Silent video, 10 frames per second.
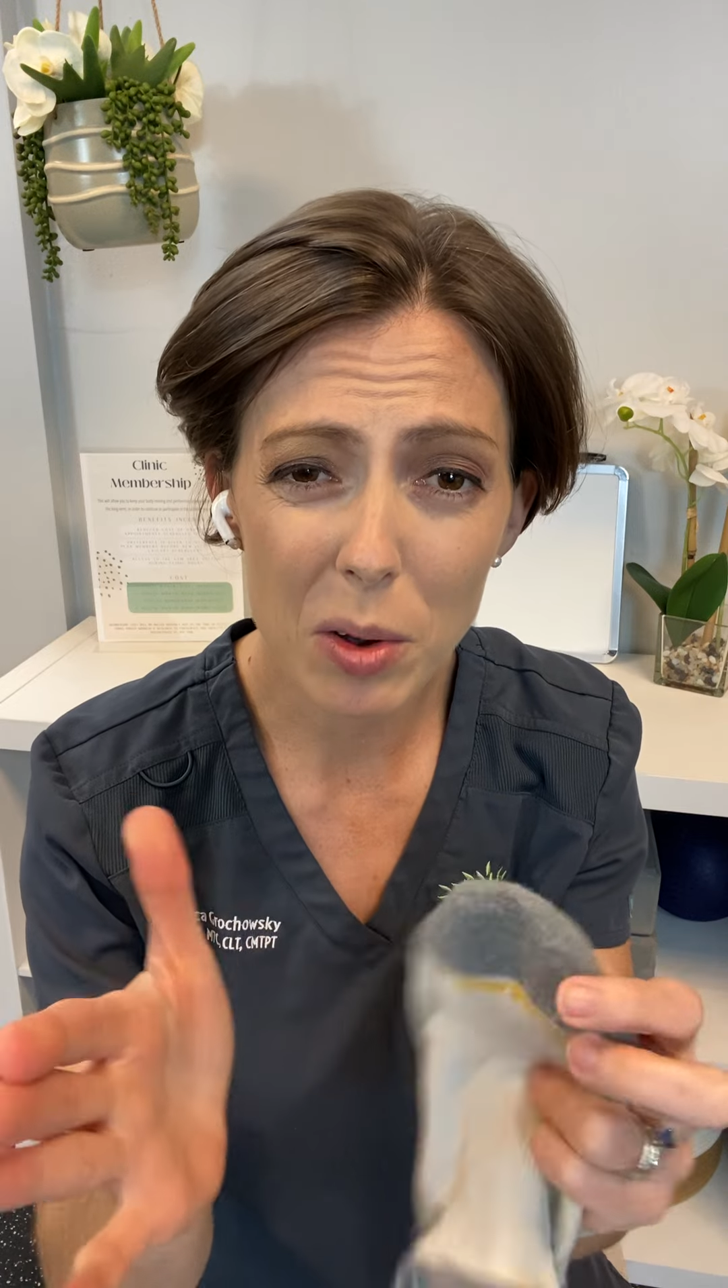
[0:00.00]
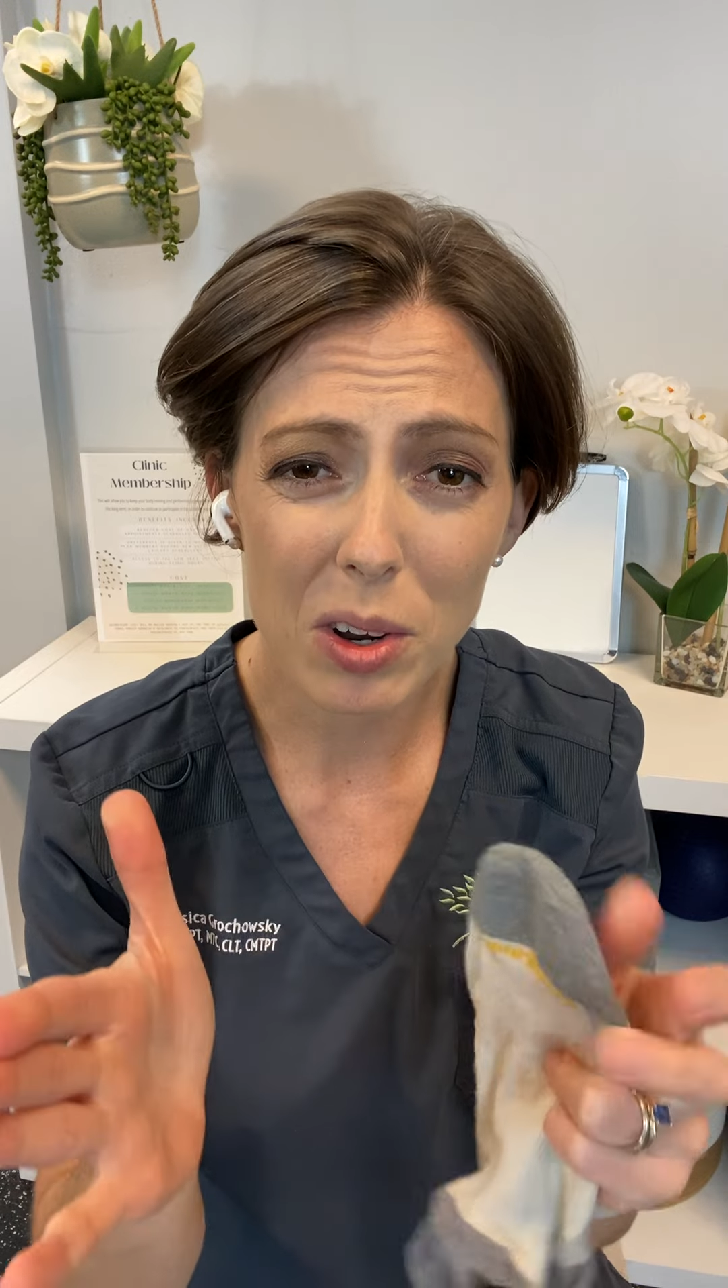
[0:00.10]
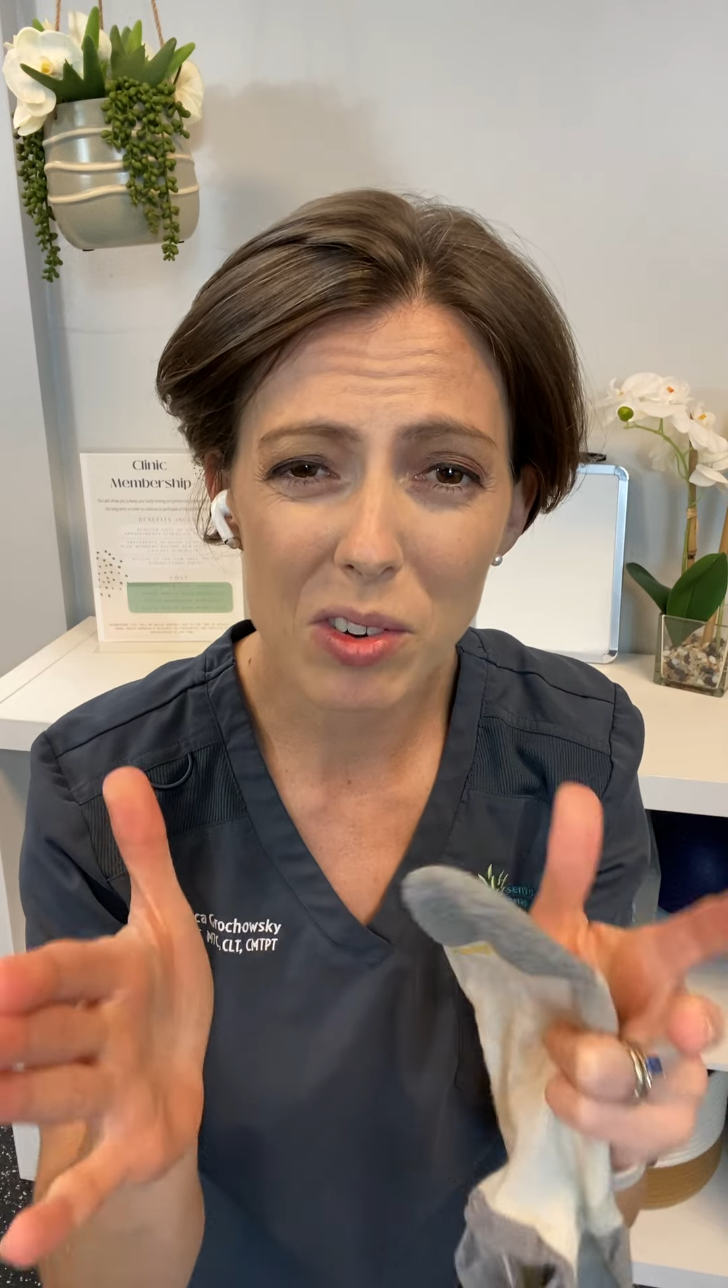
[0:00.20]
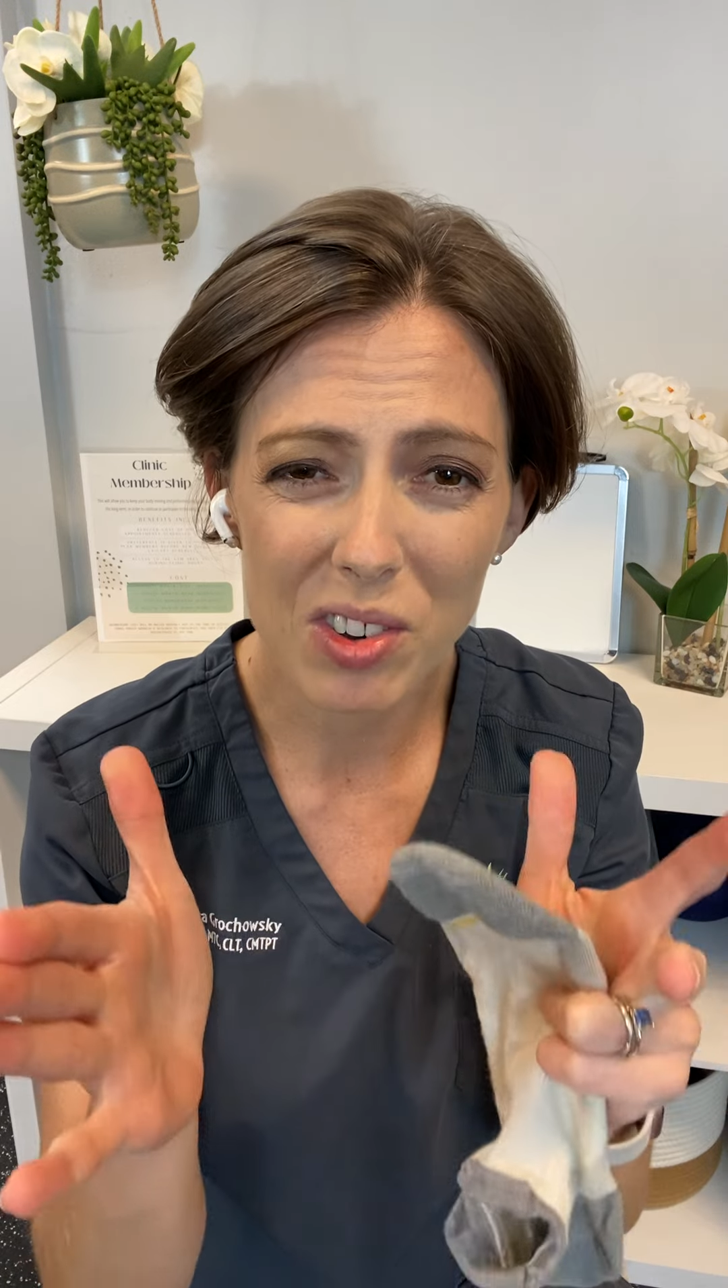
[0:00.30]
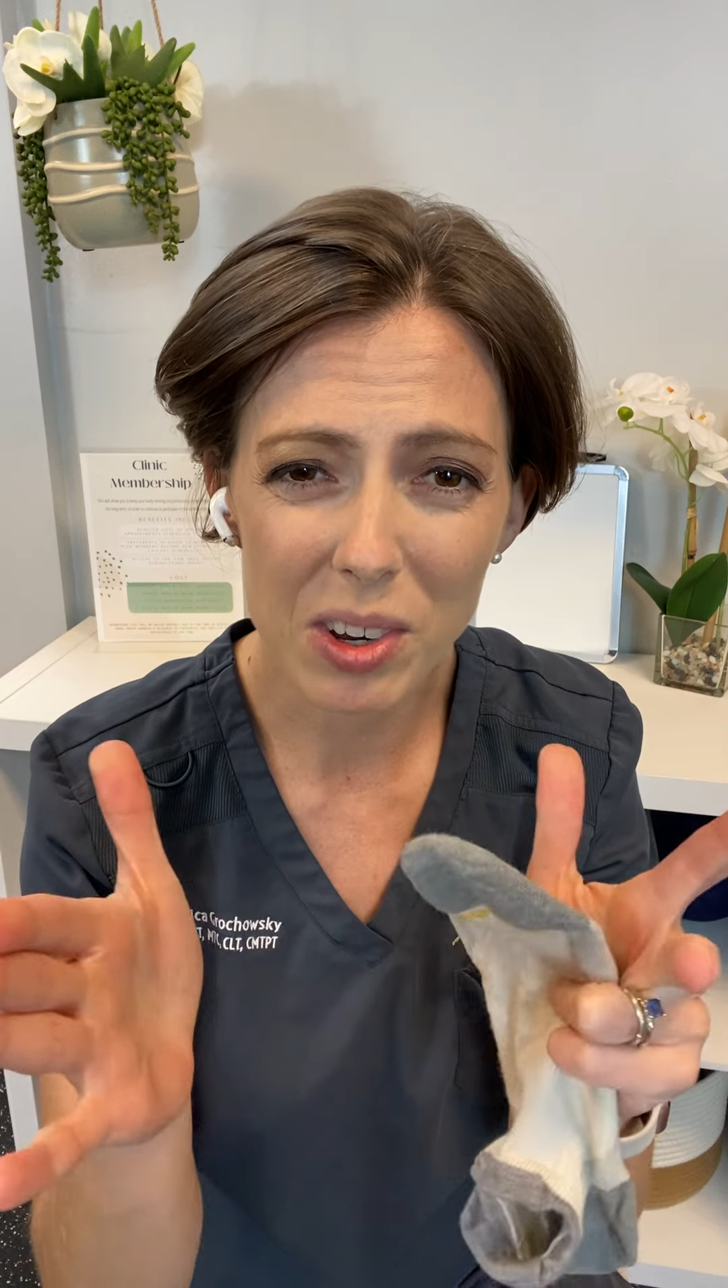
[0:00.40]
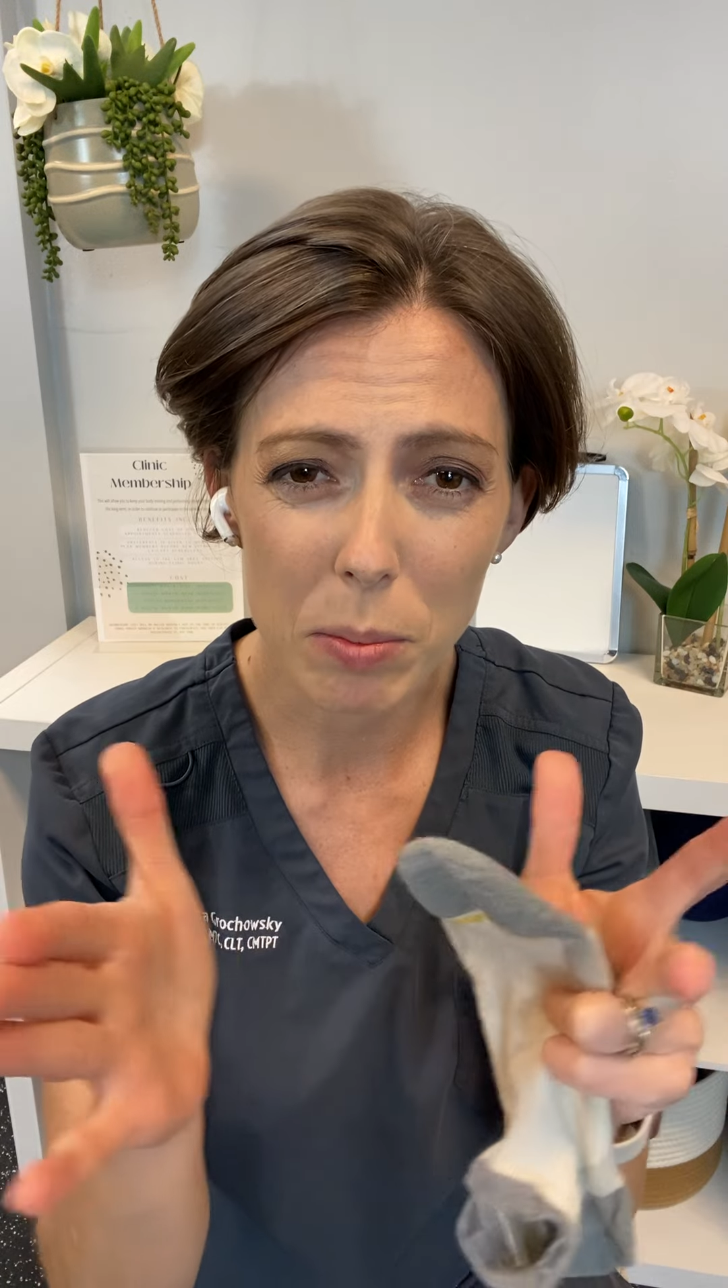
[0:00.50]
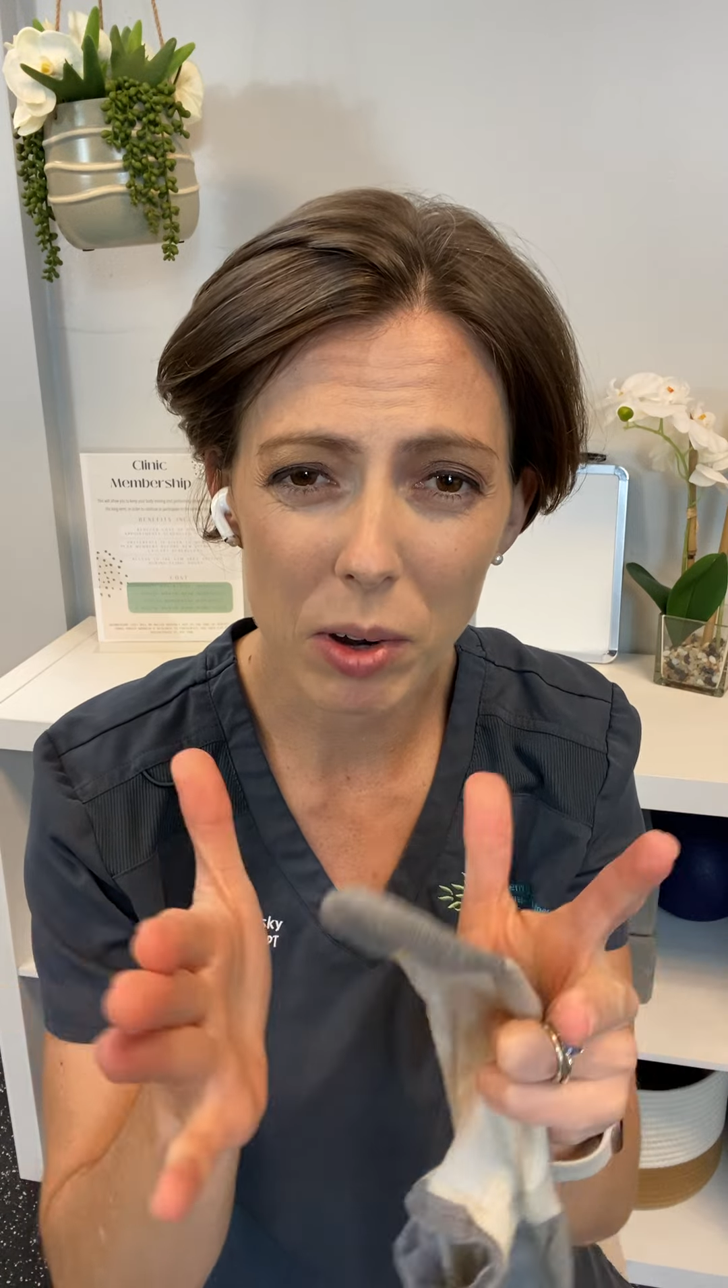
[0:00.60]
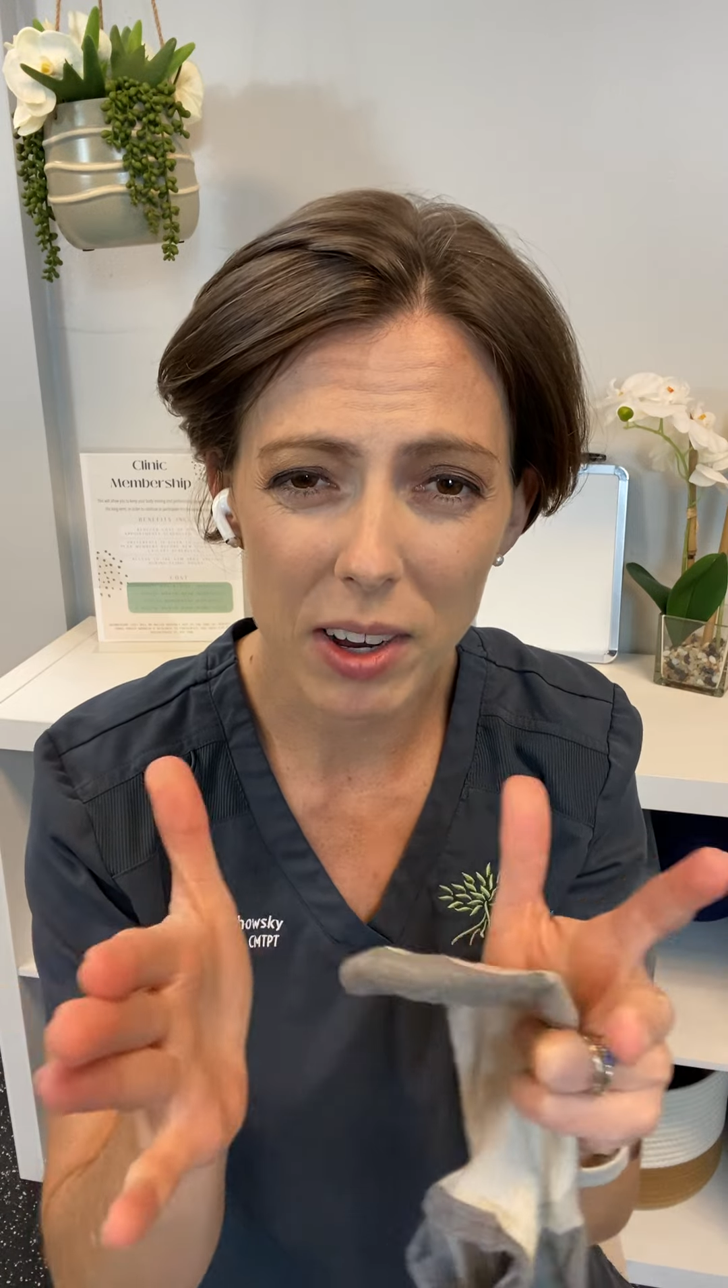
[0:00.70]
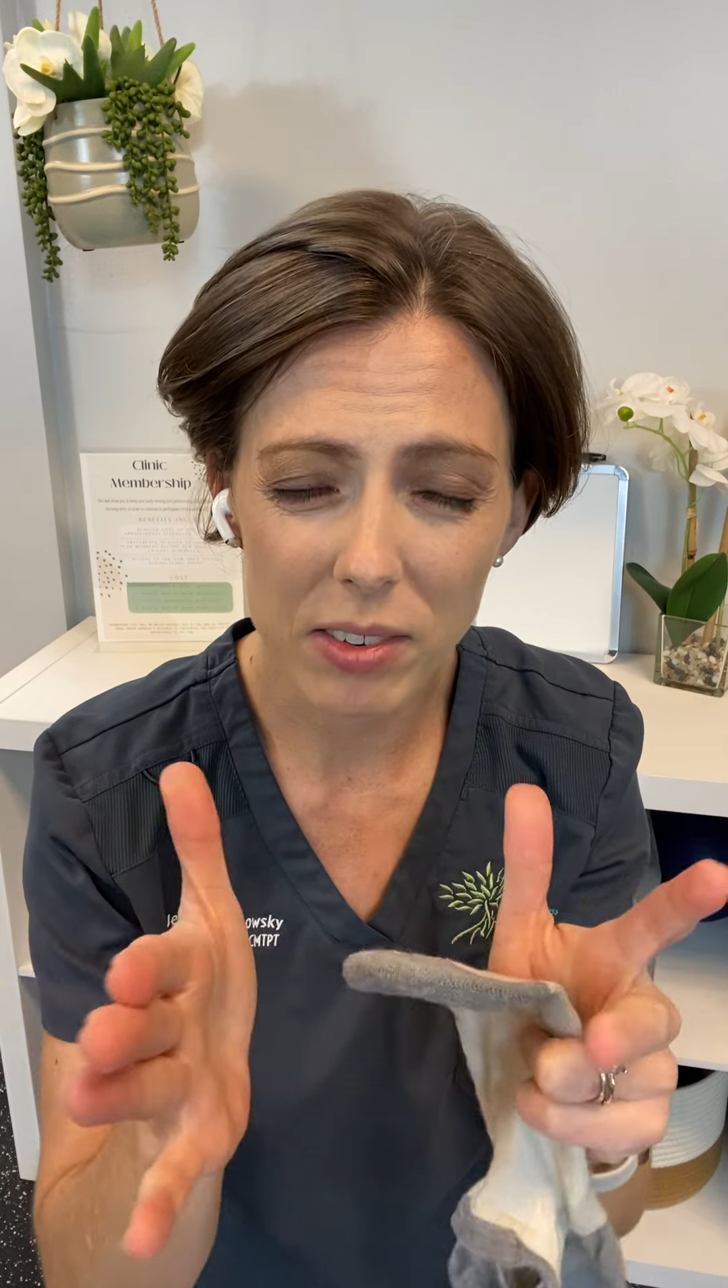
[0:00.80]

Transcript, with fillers: it'll just compress